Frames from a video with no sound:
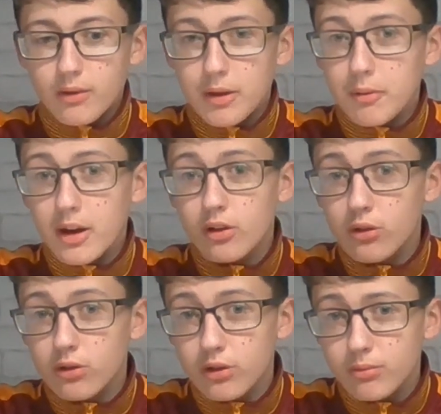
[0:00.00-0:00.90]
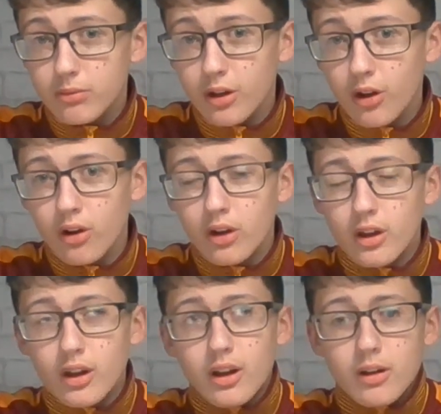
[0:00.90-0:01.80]
good, you know,
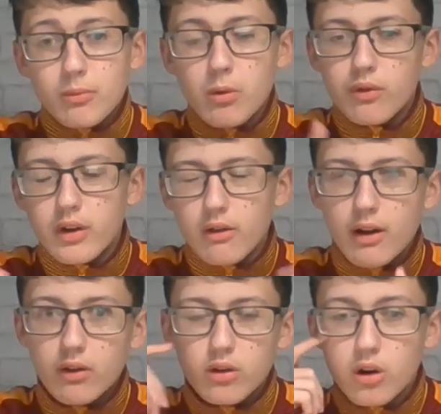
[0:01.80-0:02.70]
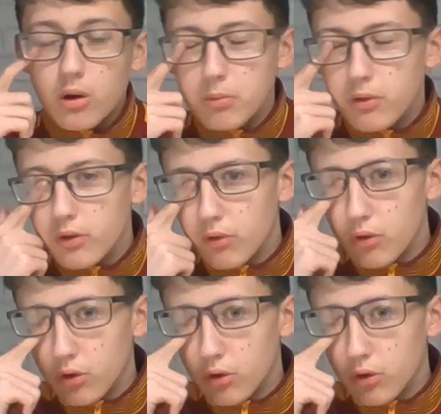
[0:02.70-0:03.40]
moving around the court, which were good.